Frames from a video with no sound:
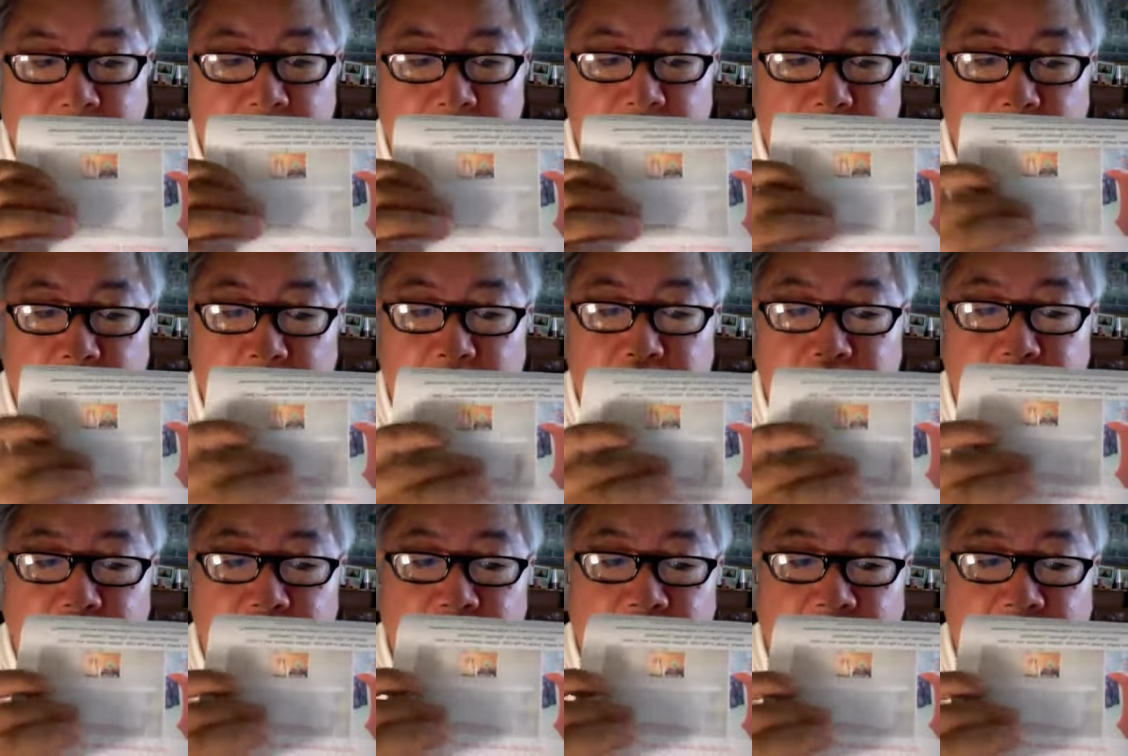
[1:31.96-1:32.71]
by
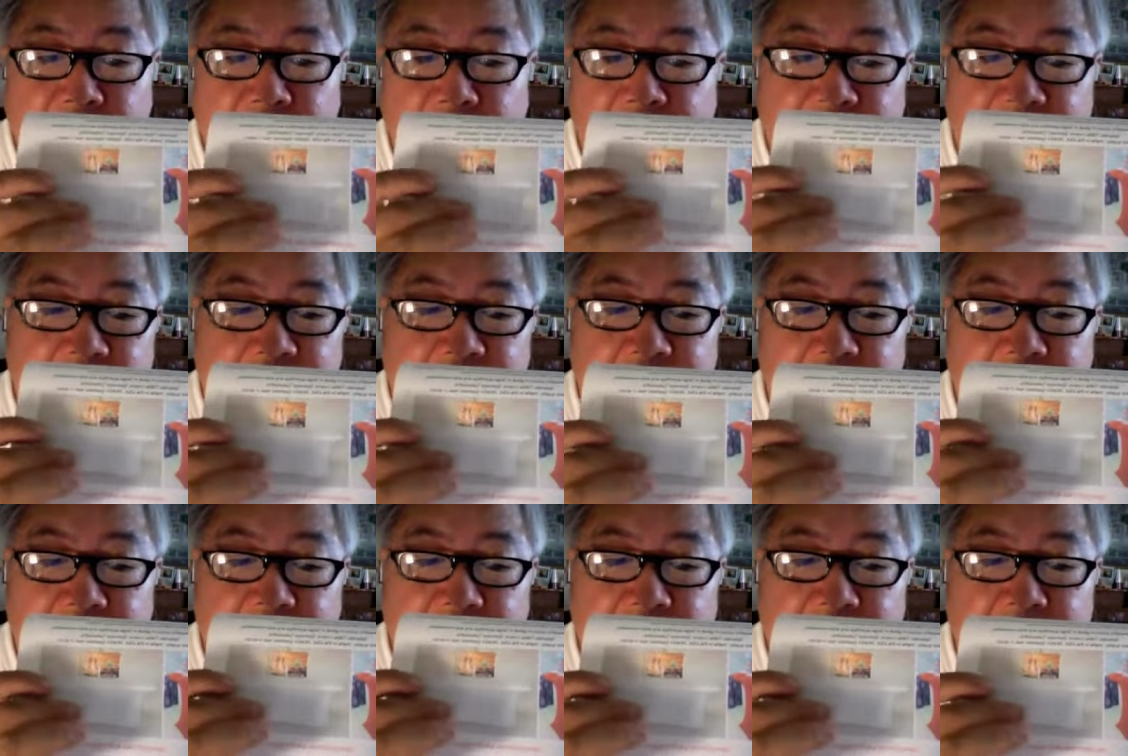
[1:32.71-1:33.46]
putting
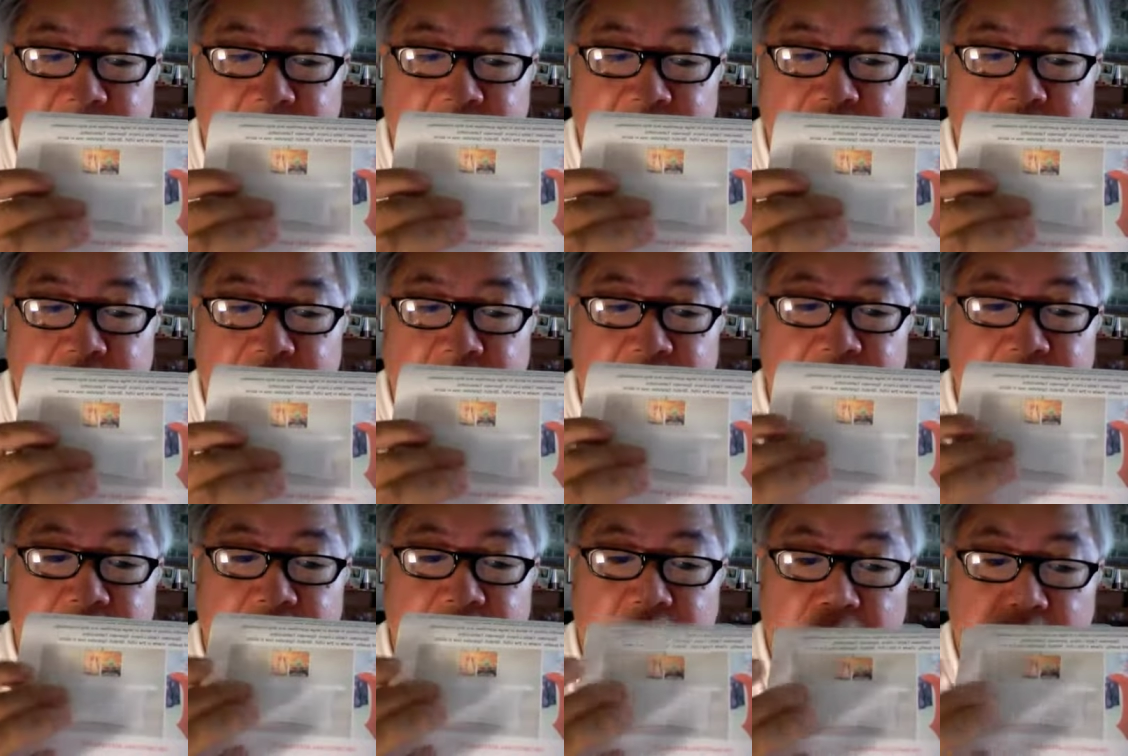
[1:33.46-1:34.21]
anything in front
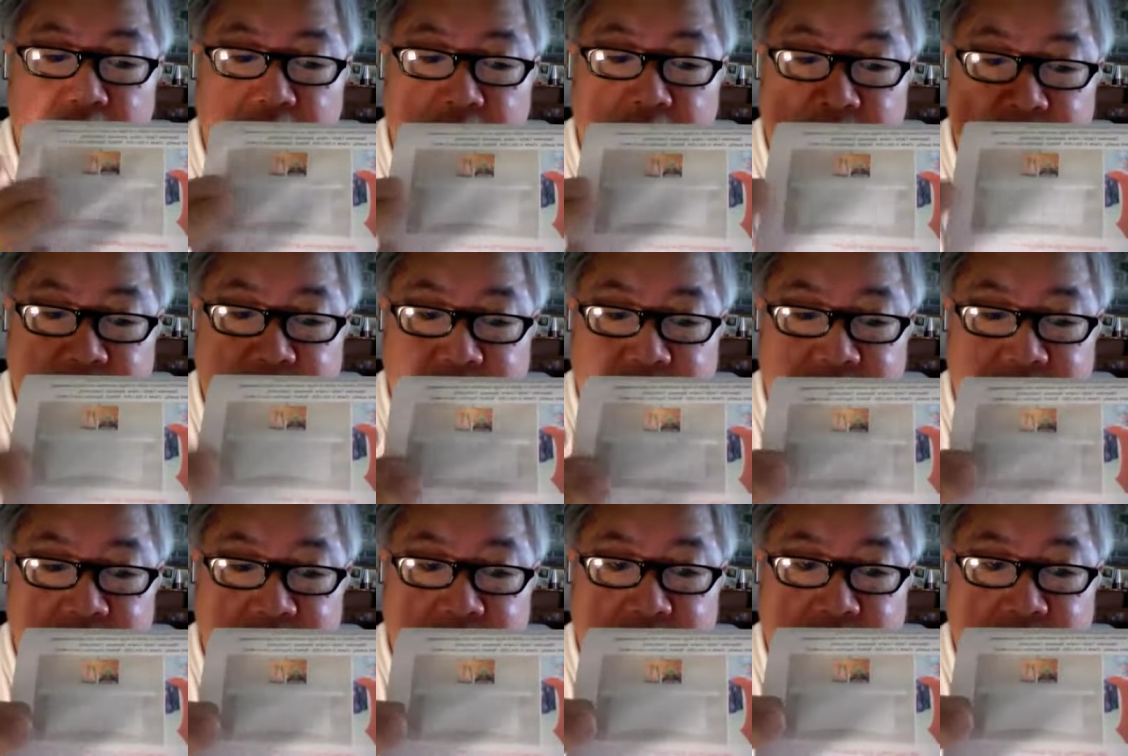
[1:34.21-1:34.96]
of it or
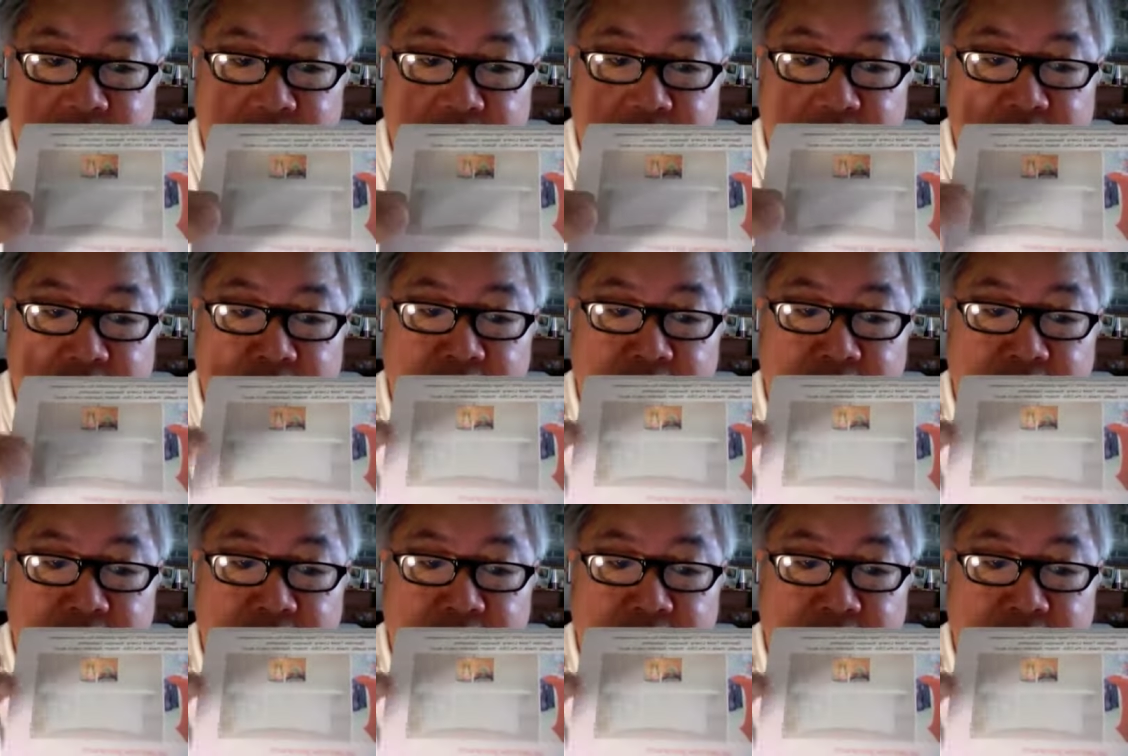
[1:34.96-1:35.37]
inside of it.